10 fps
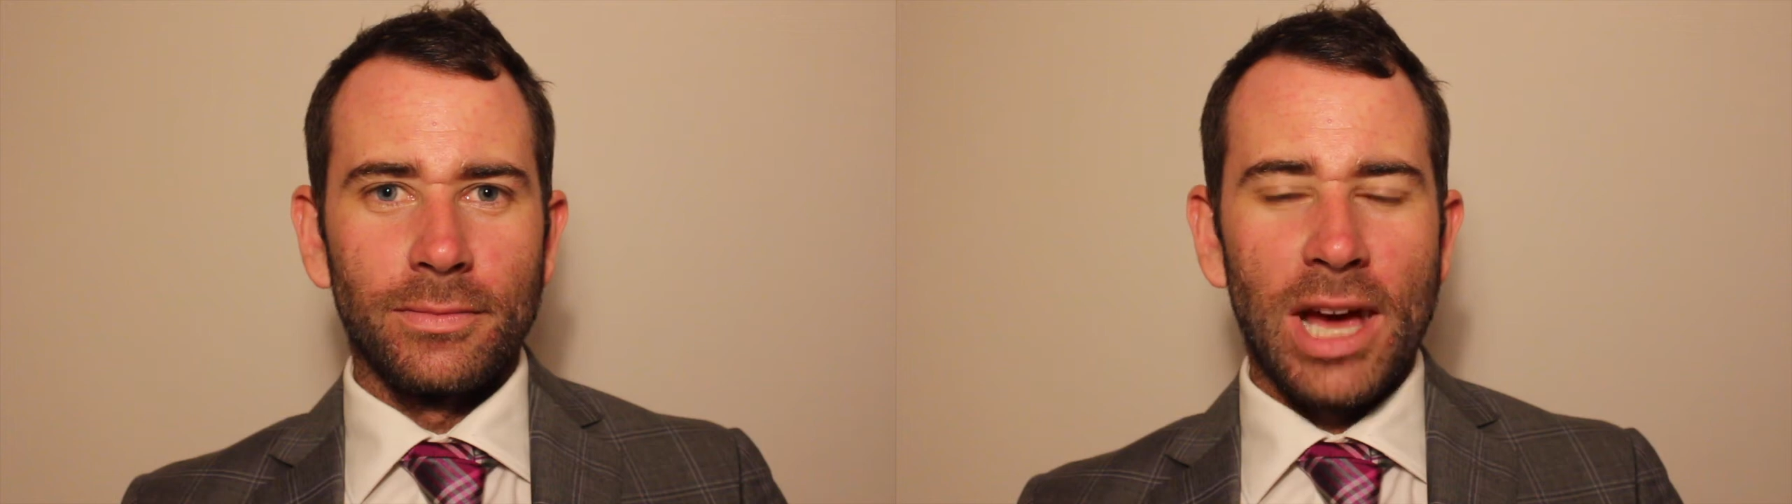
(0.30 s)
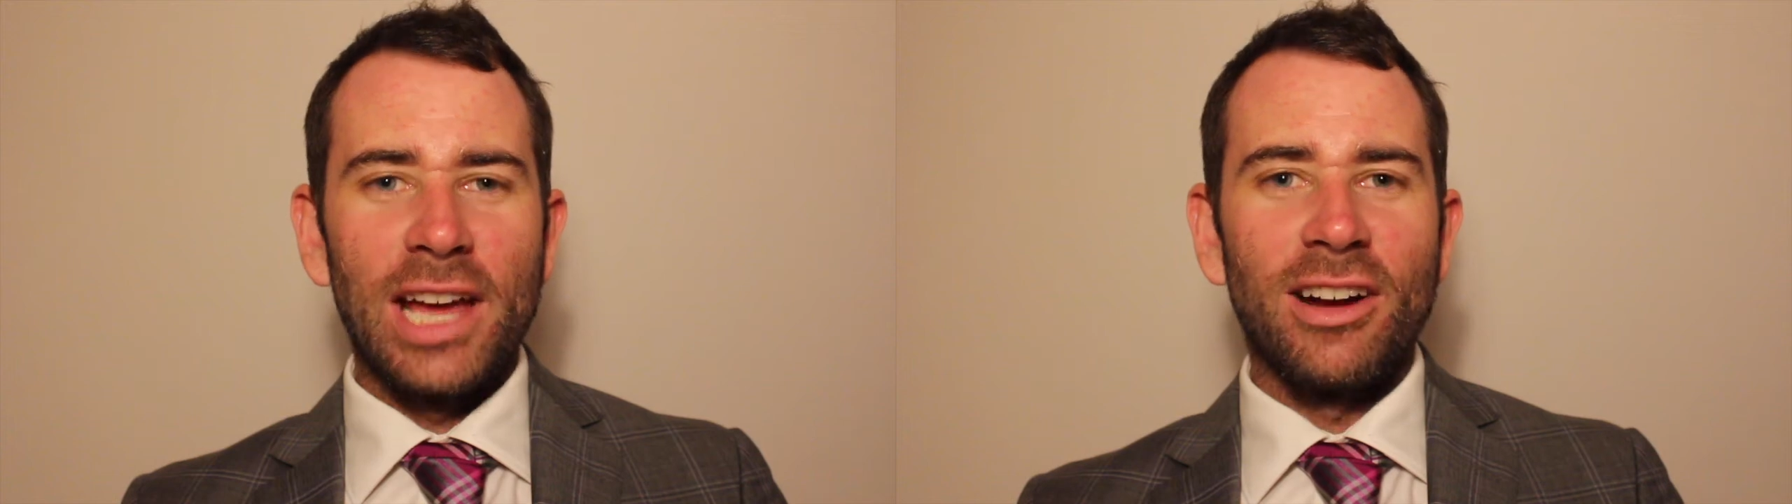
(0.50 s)

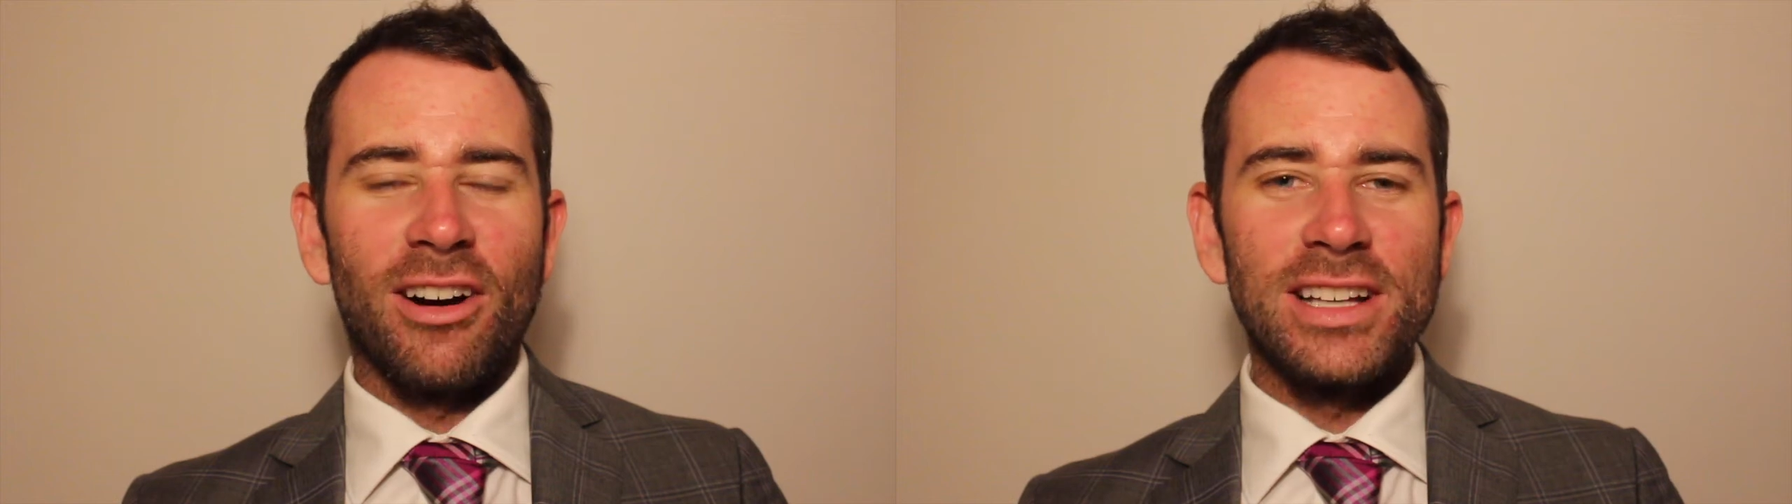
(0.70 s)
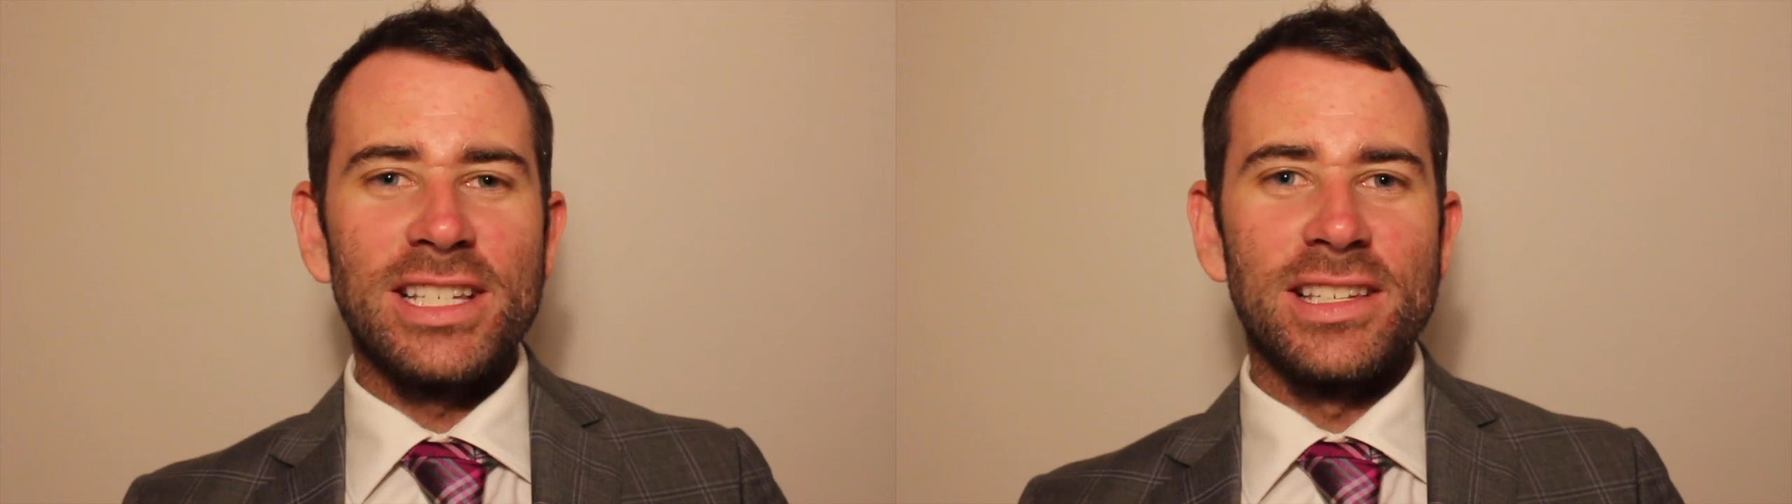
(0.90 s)
Hey
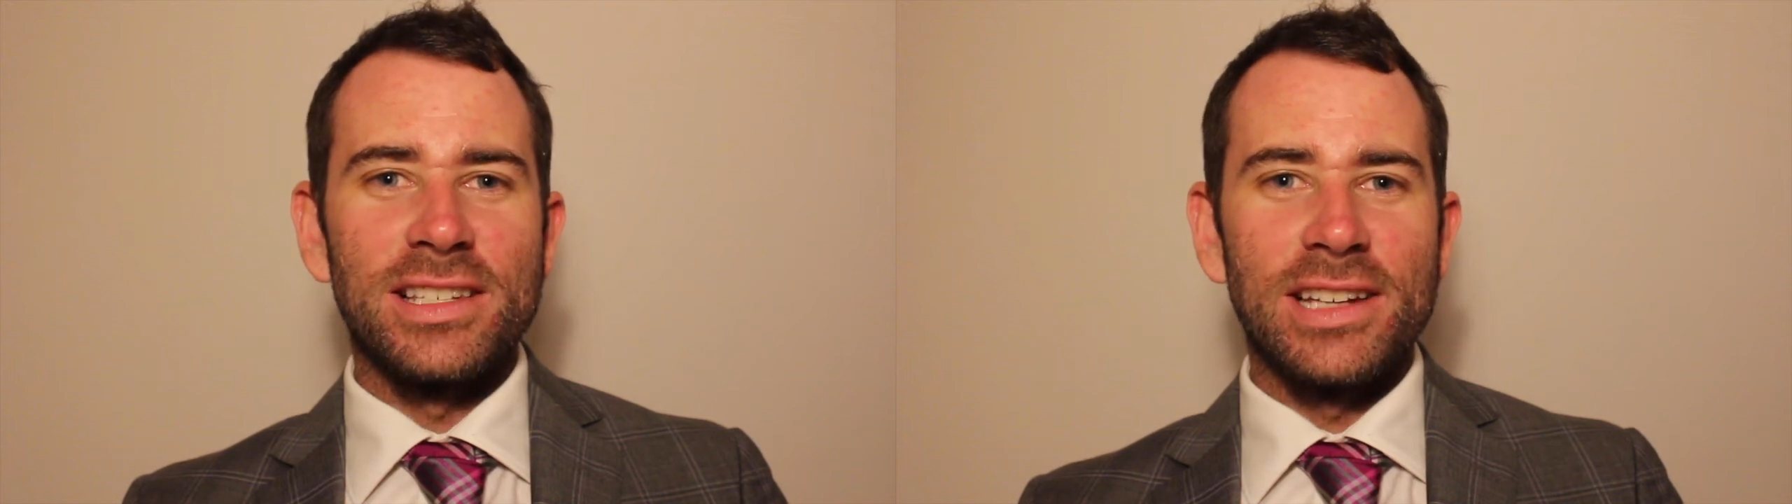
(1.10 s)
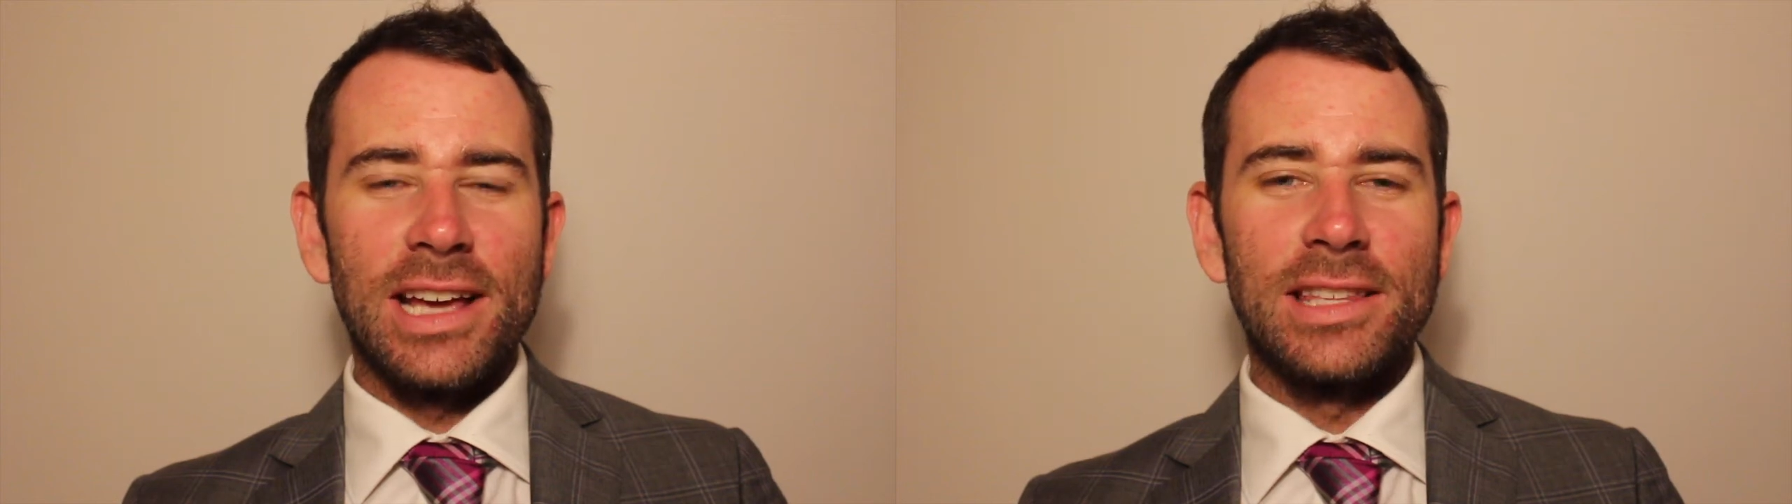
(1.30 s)
guys, this
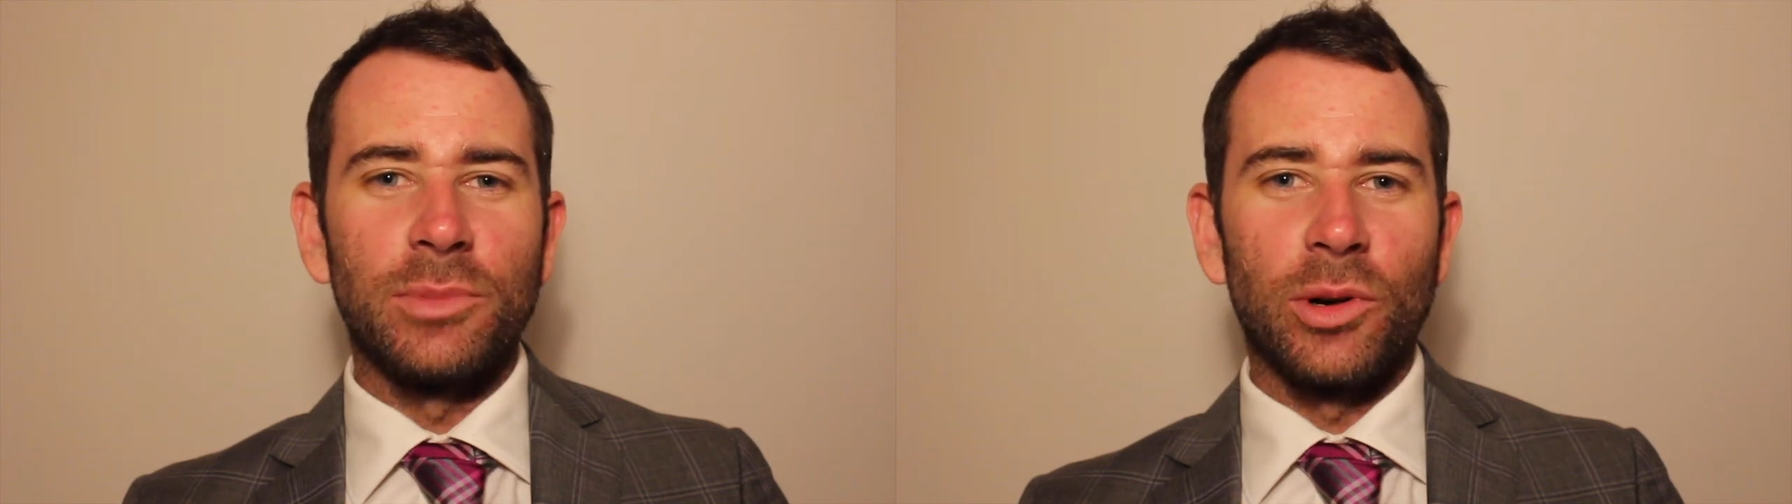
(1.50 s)
is Nathan.